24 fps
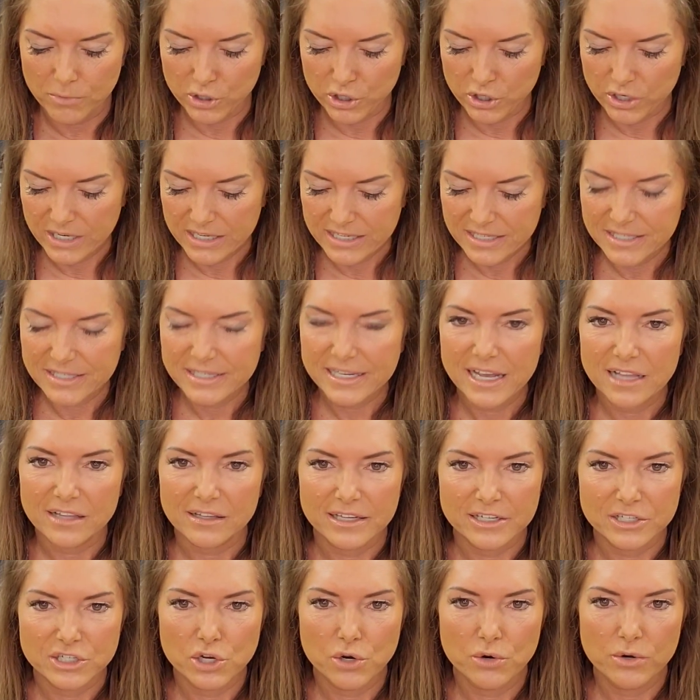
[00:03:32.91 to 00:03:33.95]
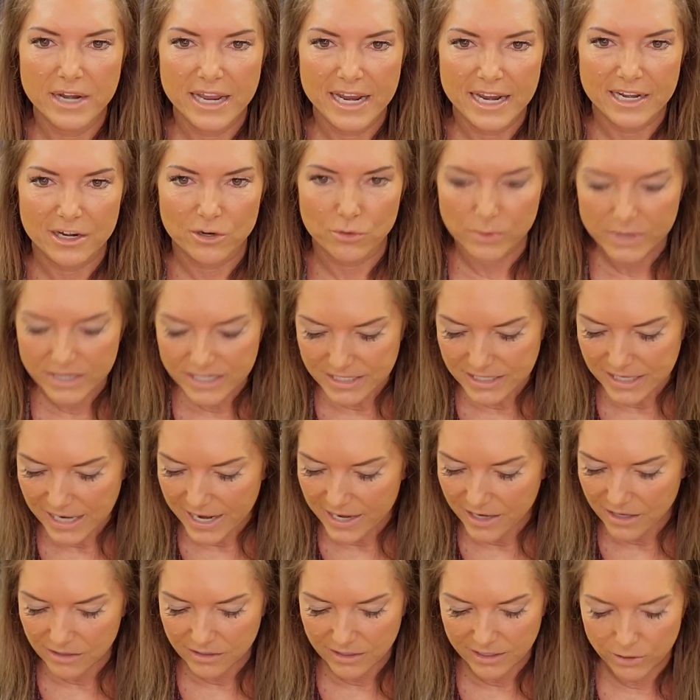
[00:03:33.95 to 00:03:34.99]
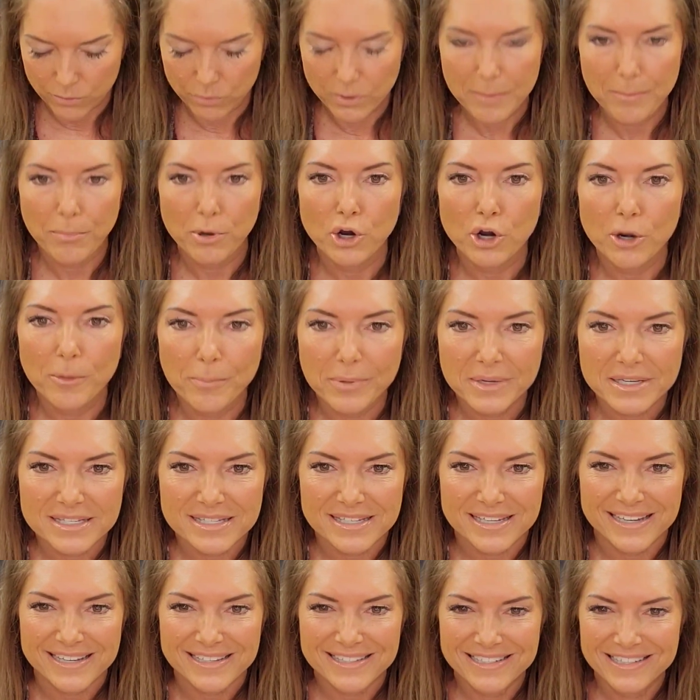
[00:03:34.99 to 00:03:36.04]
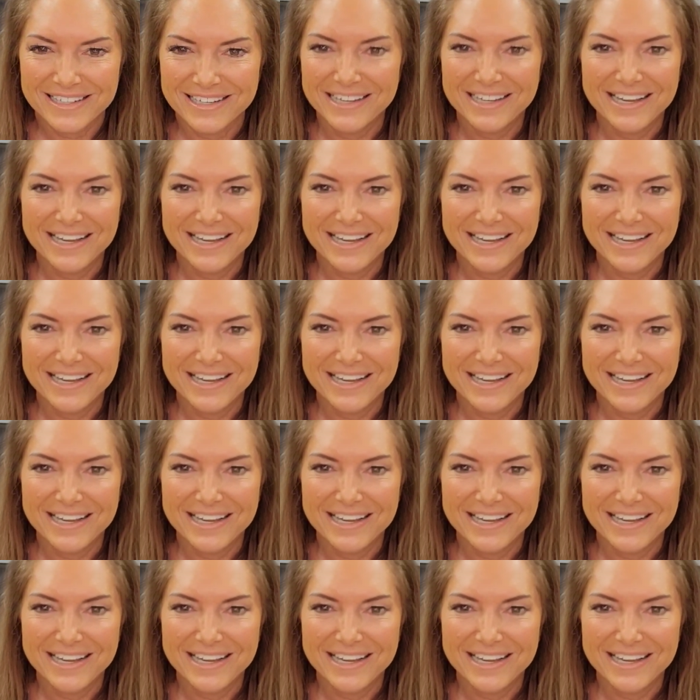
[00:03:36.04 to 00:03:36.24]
Are you going to sell it, donate it, recycle it, repurpose it?